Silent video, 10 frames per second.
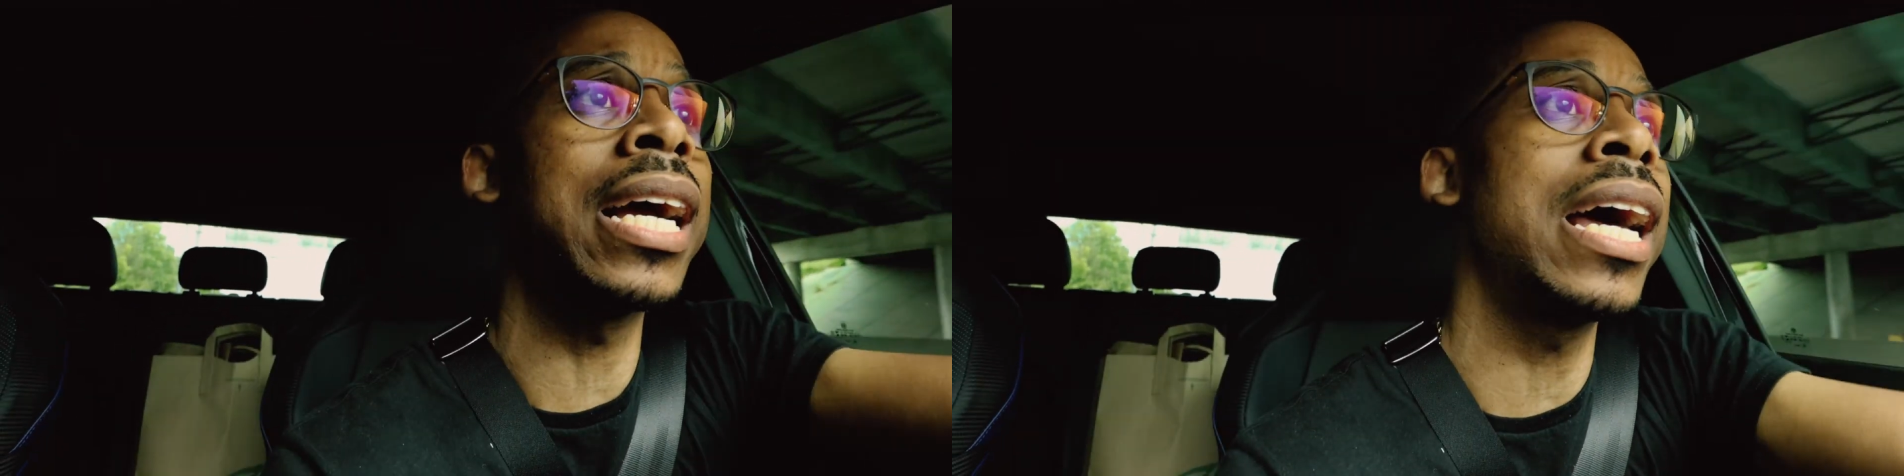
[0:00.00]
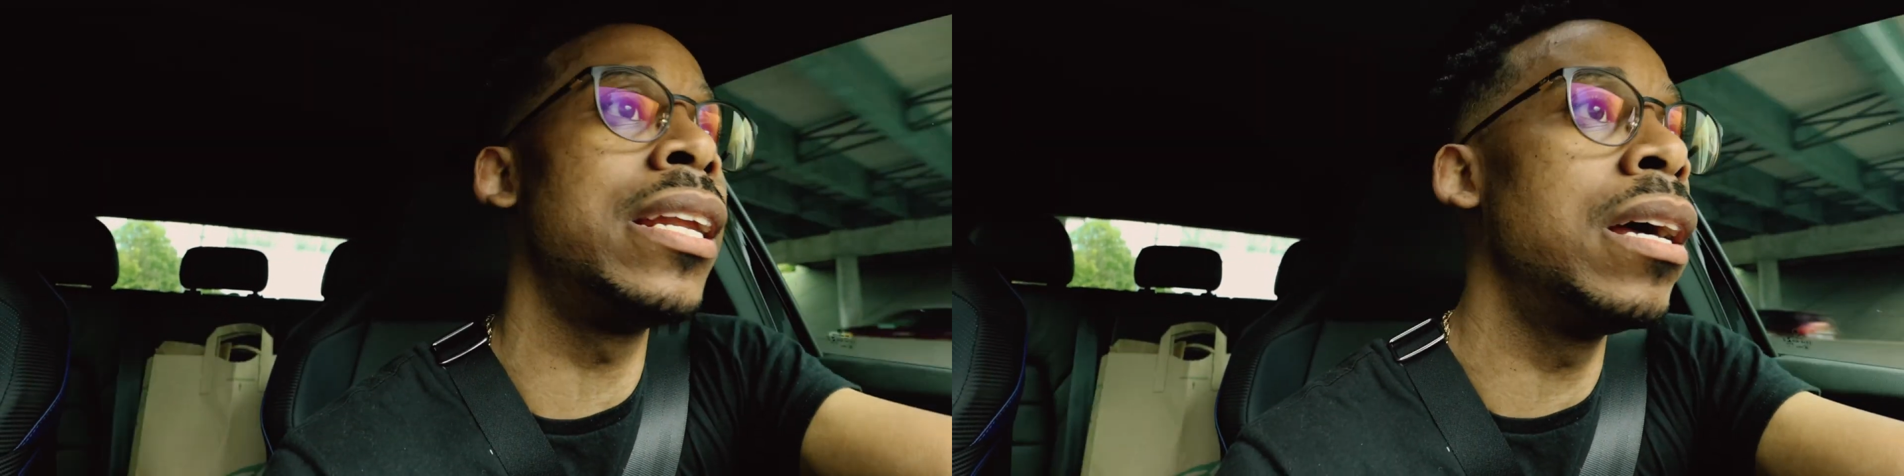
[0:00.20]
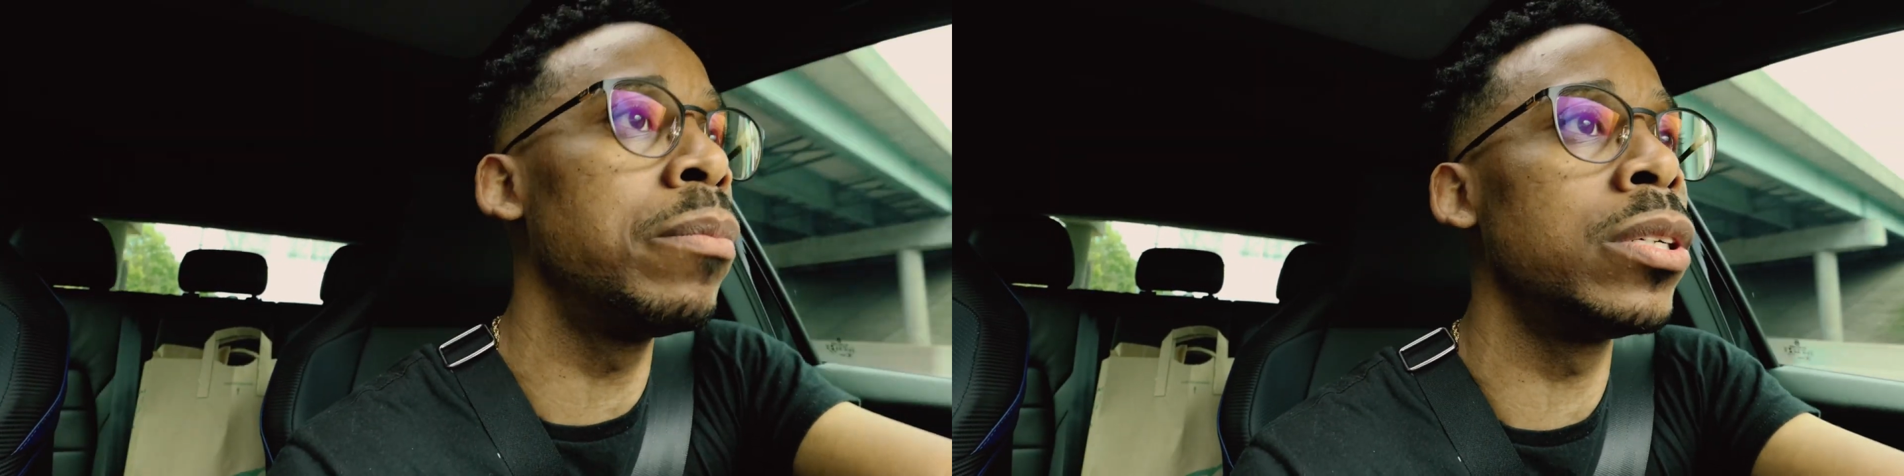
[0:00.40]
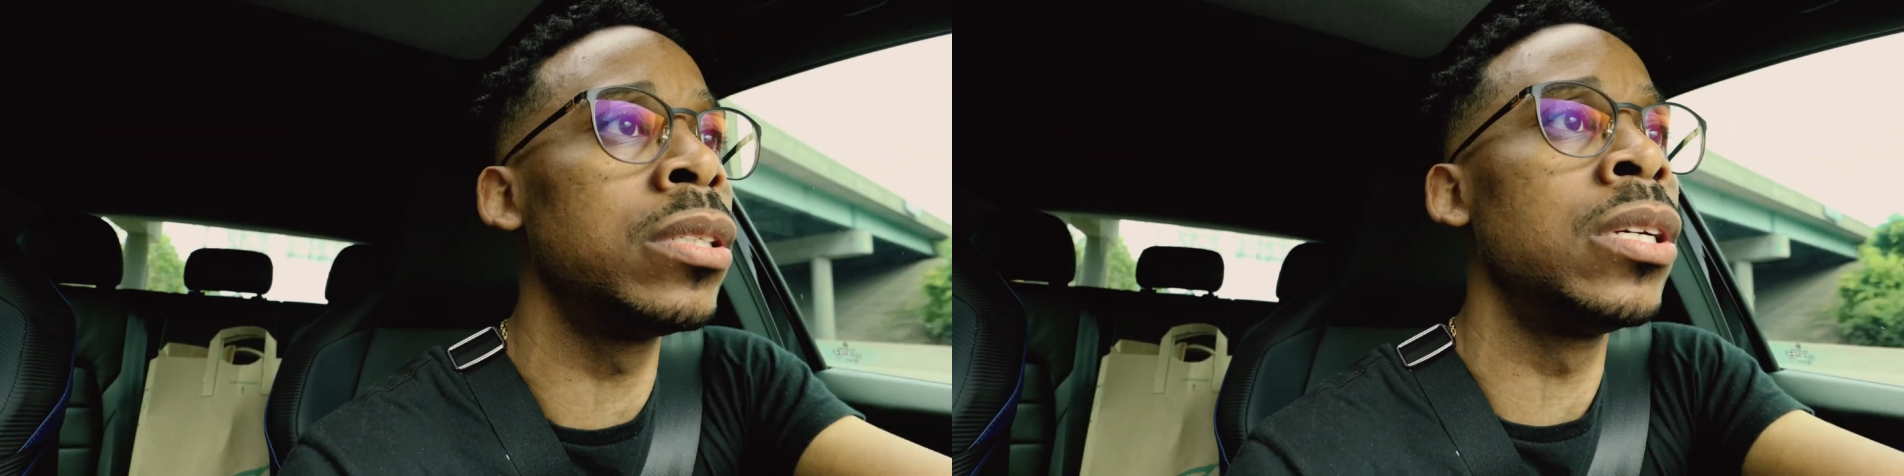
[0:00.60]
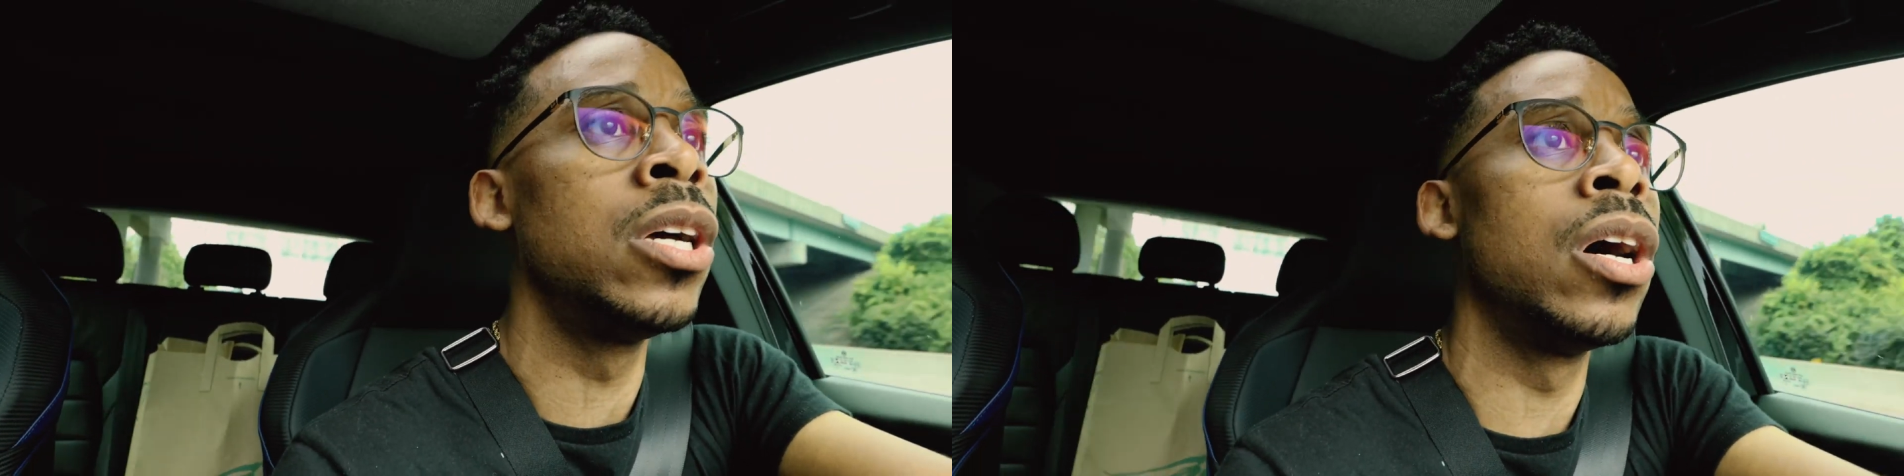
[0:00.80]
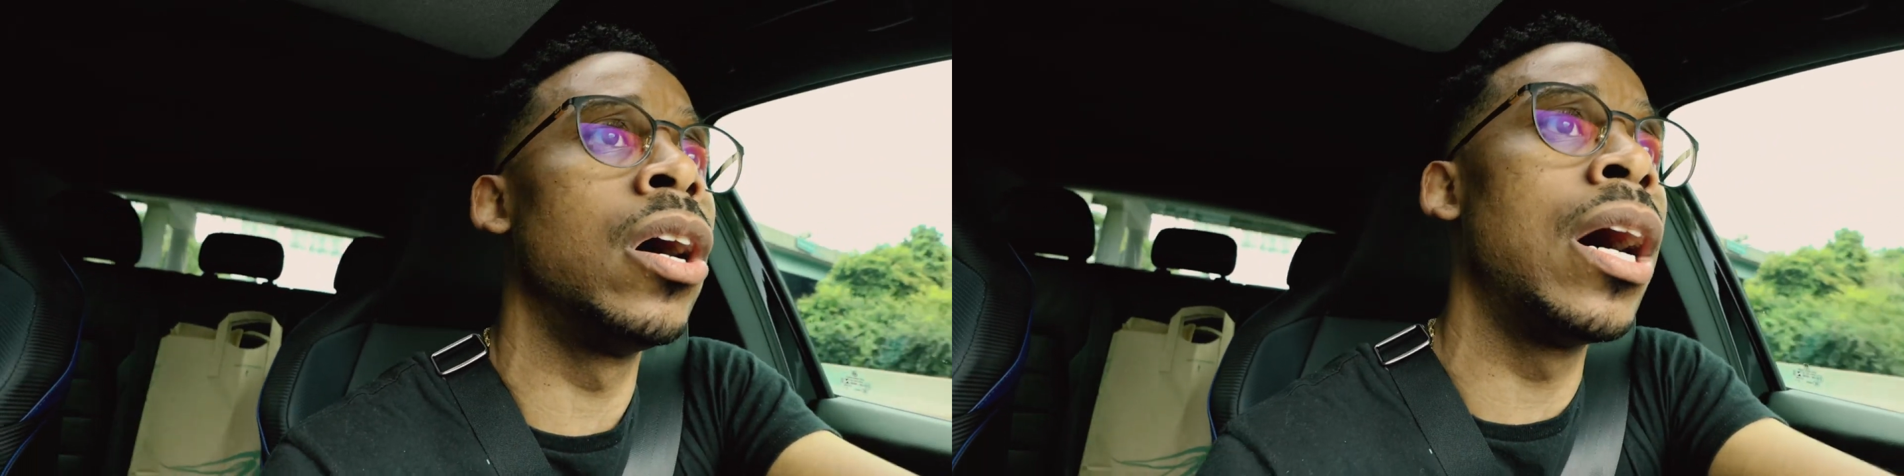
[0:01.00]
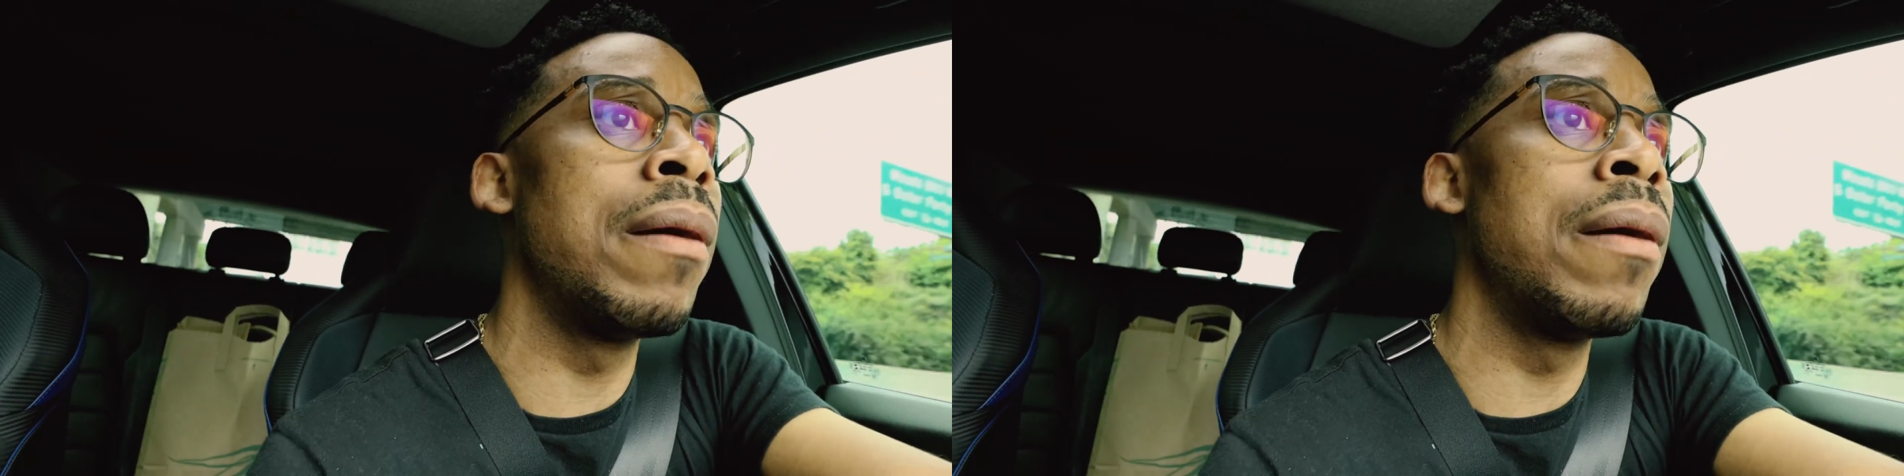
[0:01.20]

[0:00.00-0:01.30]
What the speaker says: I got numbers on